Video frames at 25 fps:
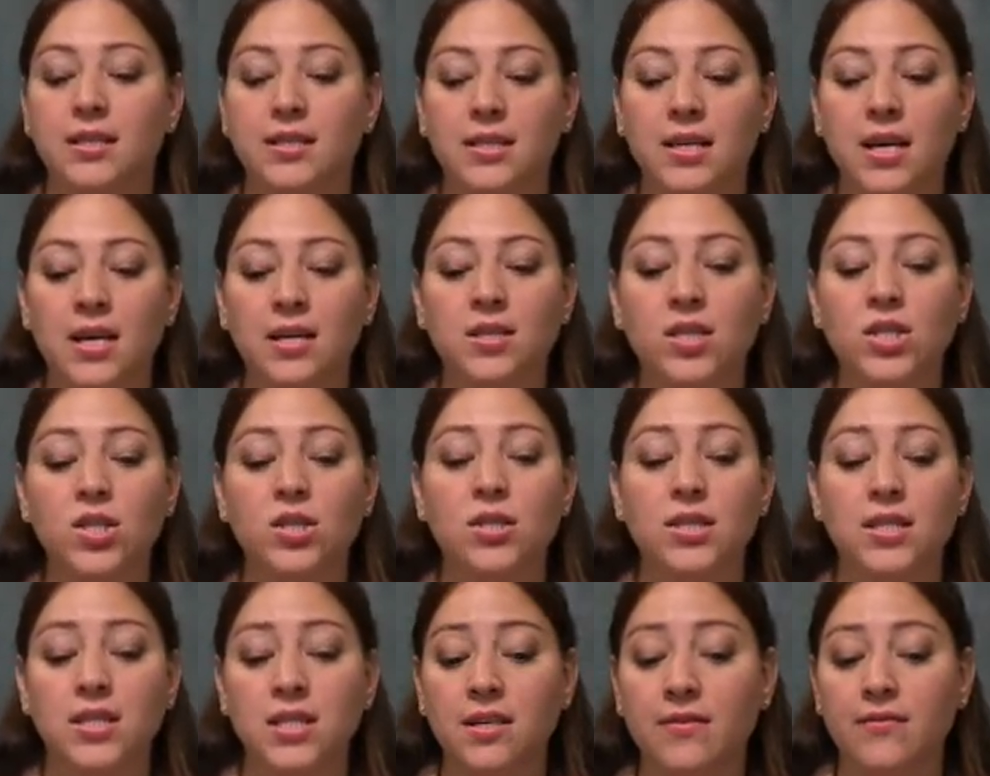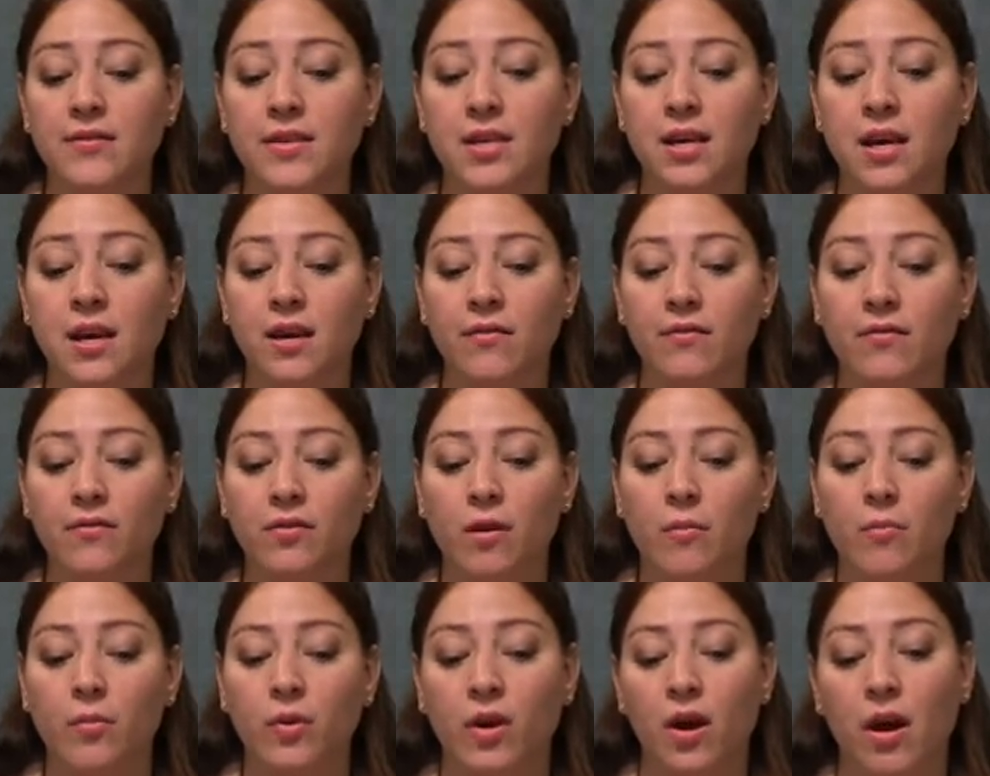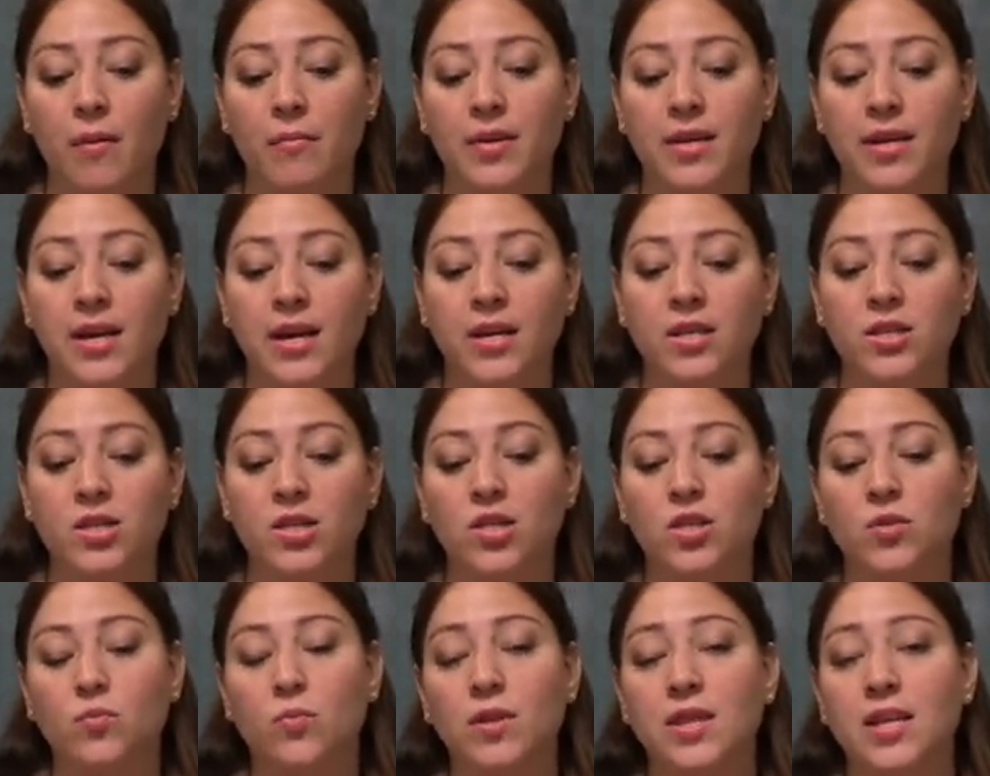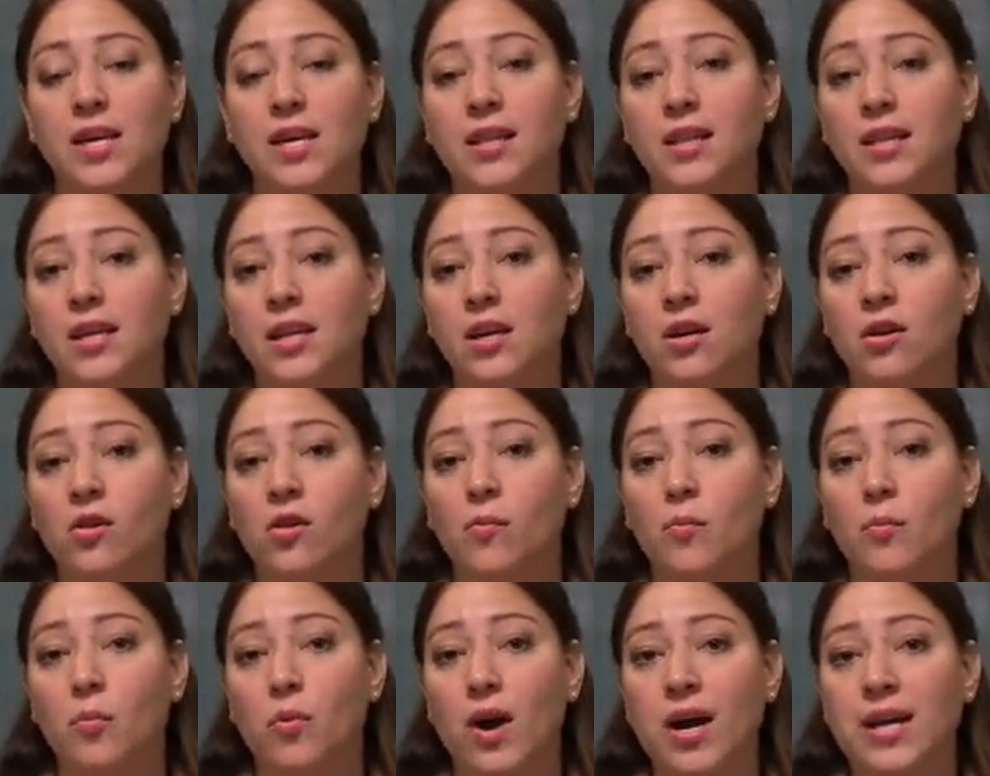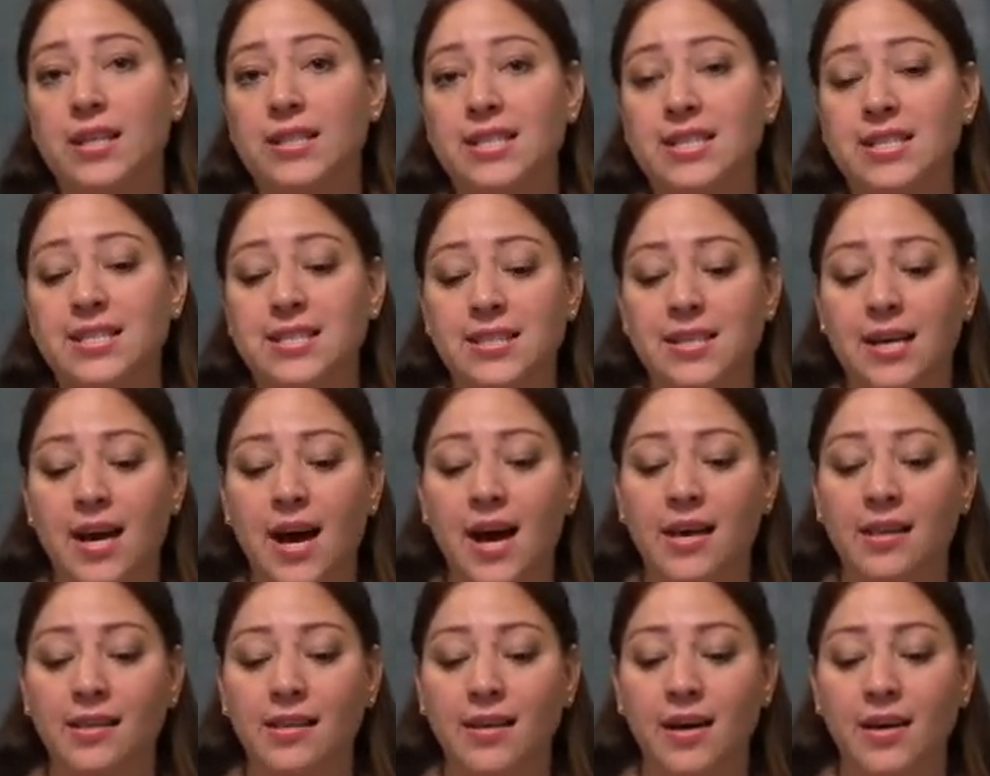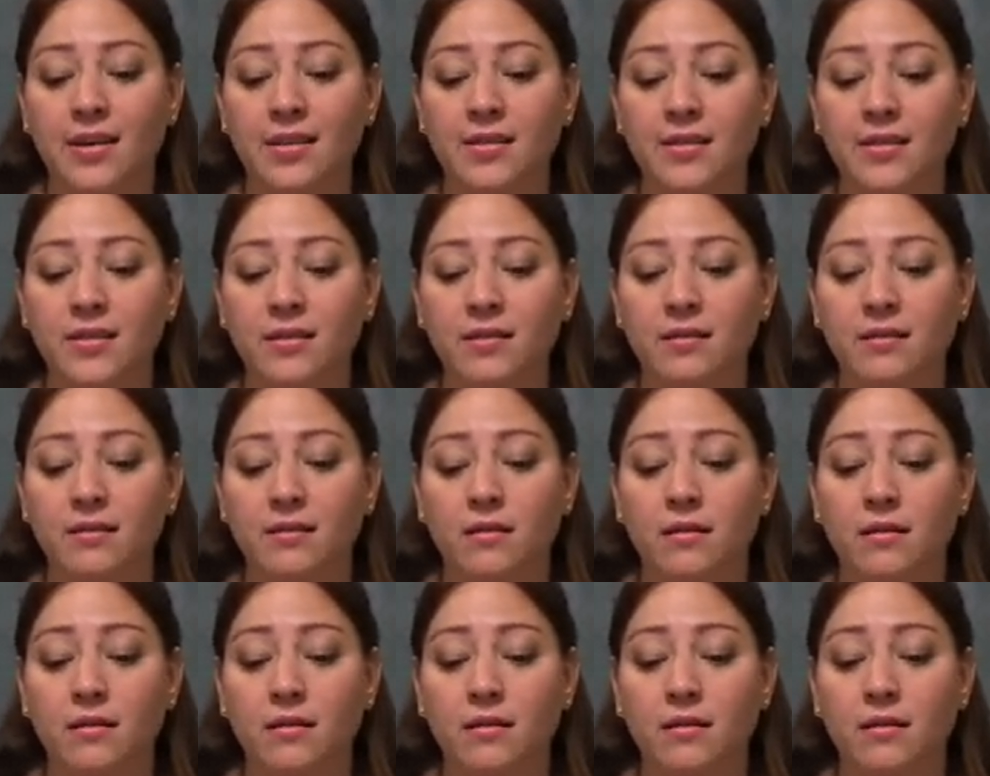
tend to deviate from recommendations within clinical practice guidelines.